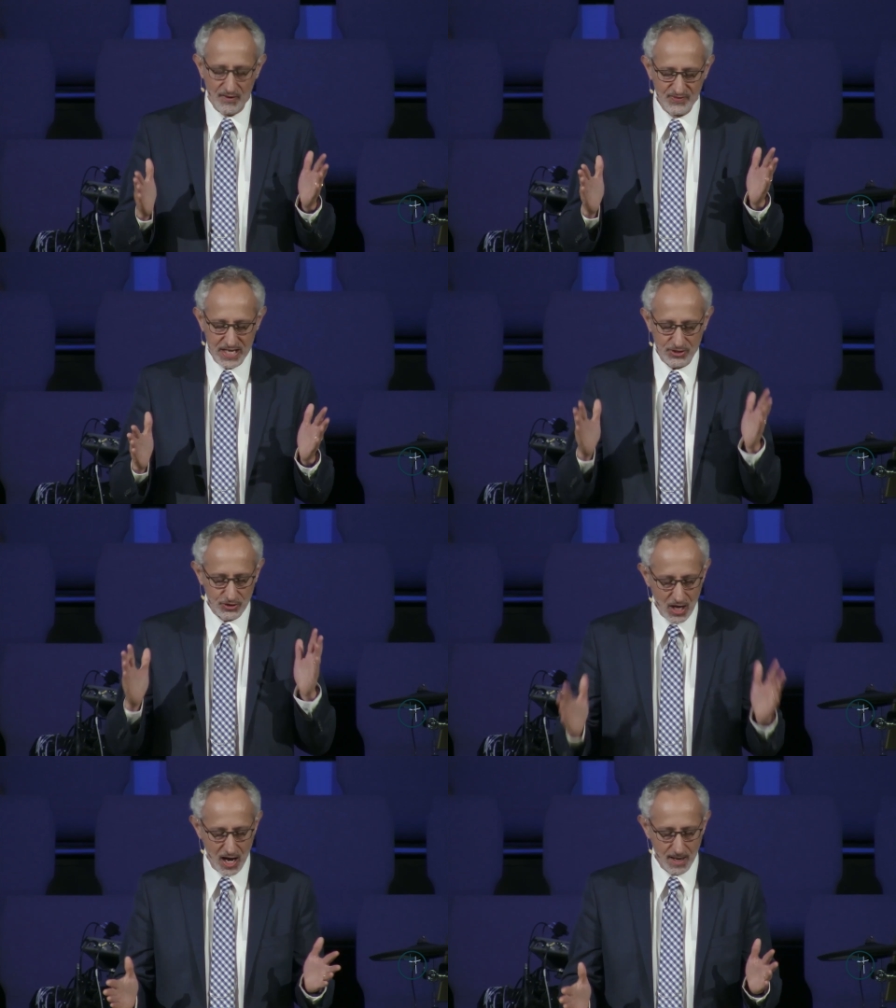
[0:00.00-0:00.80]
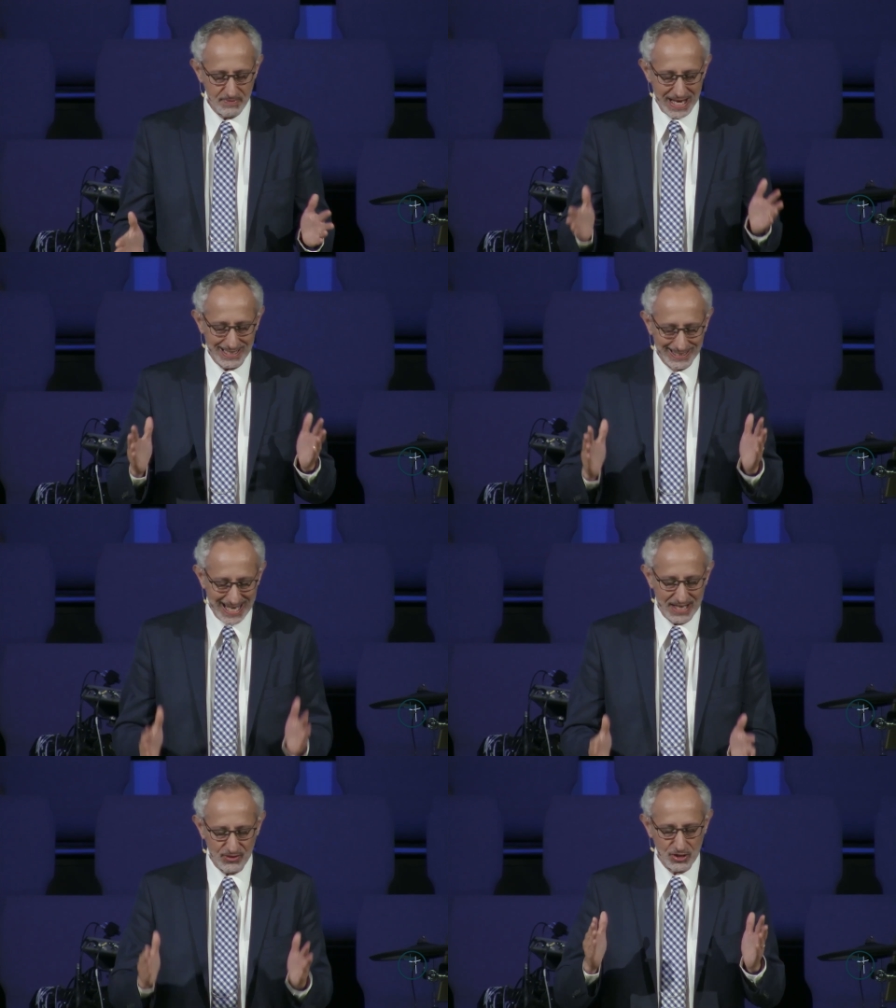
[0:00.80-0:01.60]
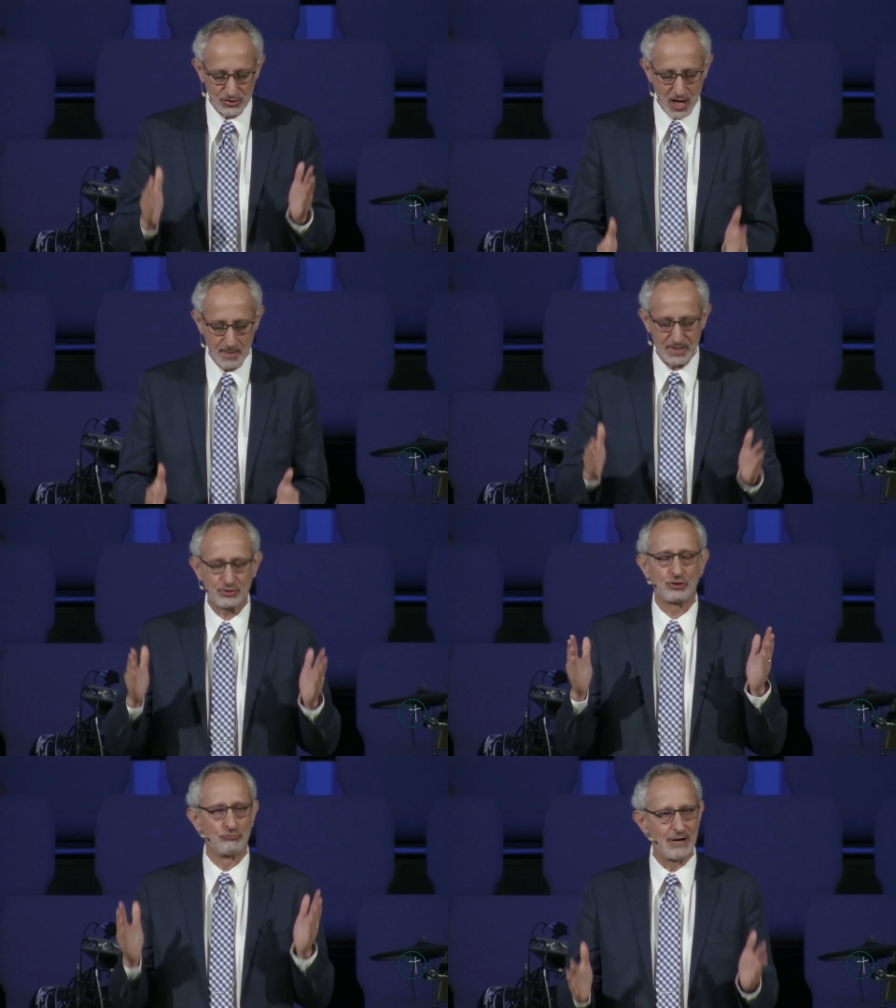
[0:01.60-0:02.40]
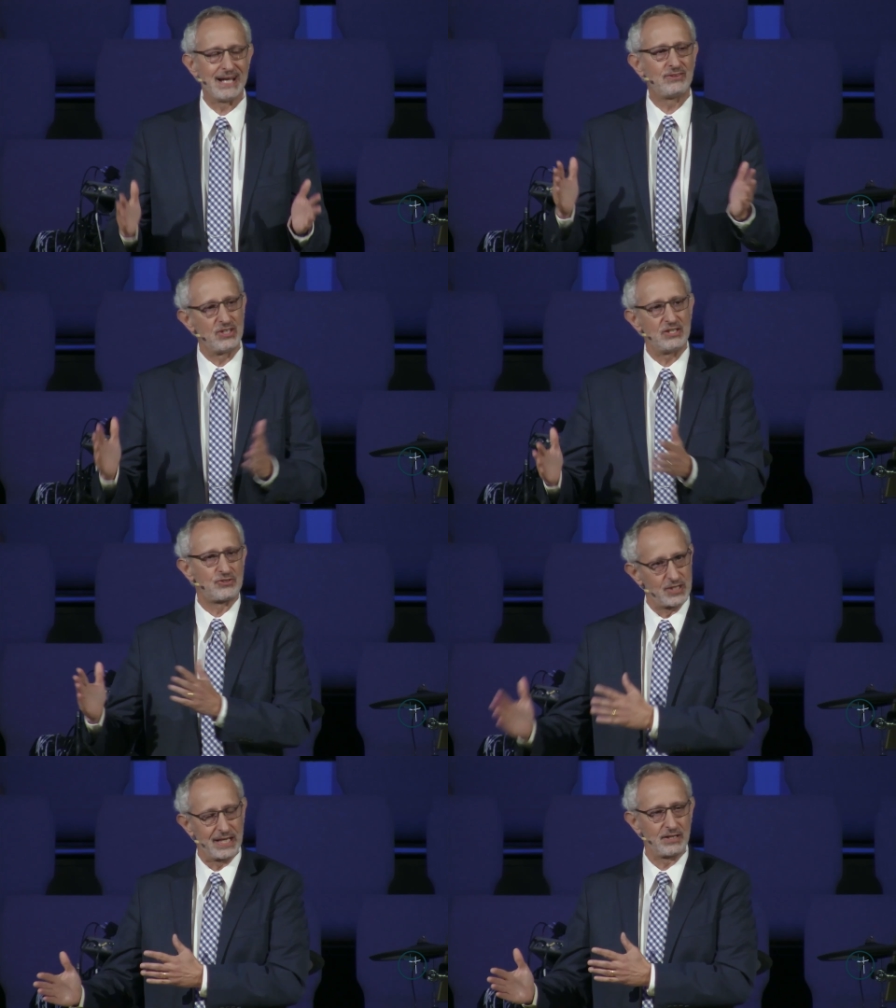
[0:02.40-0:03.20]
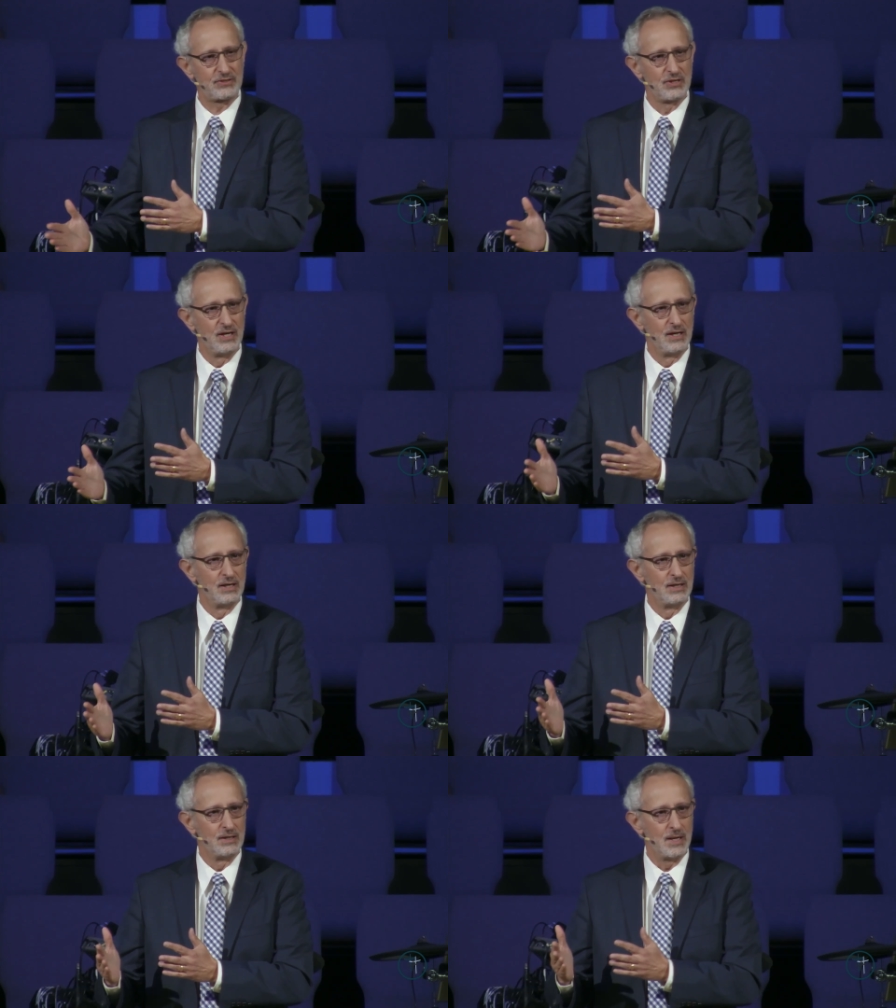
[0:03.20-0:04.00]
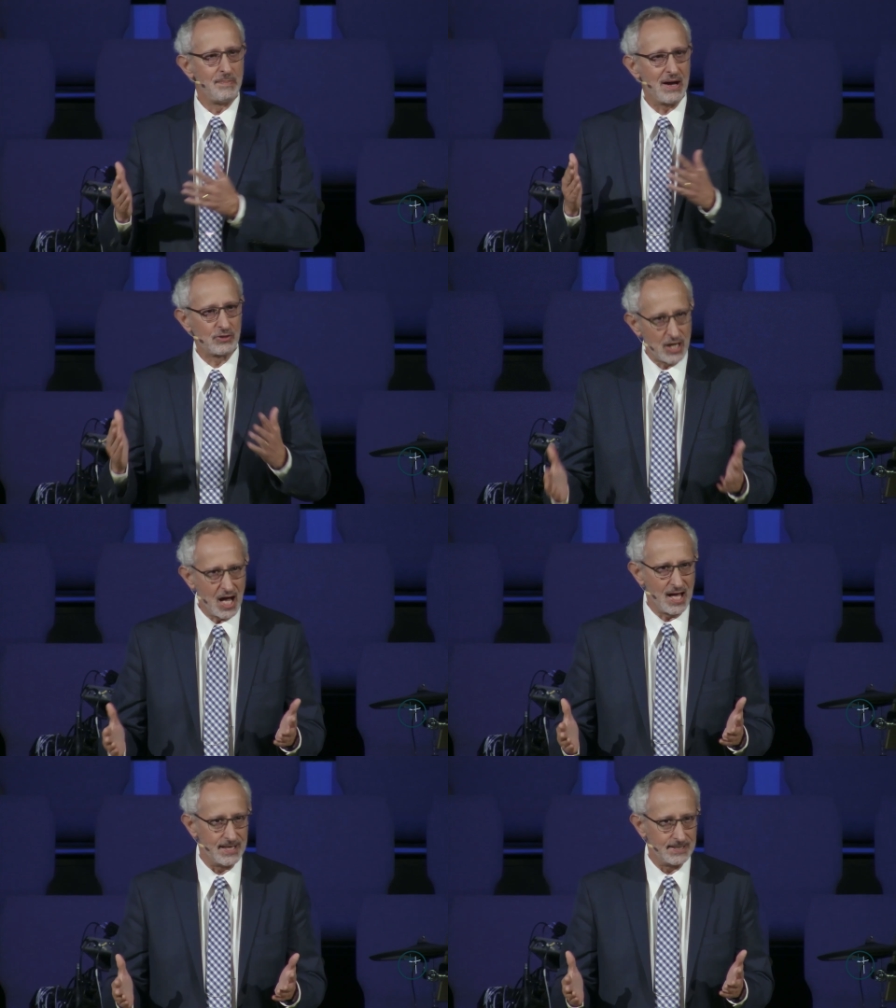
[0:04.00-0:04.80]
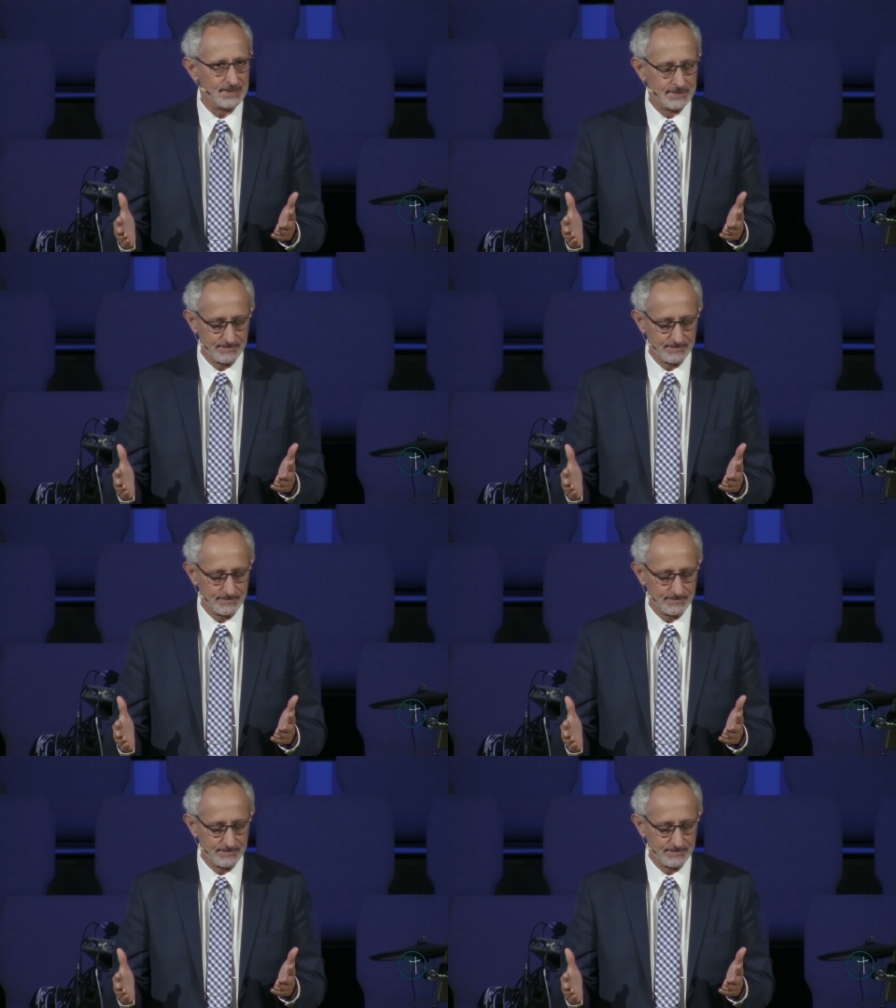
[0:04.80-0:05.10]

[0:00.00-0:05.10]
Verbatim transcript: of this psalm that led the psalmist to write these things about God?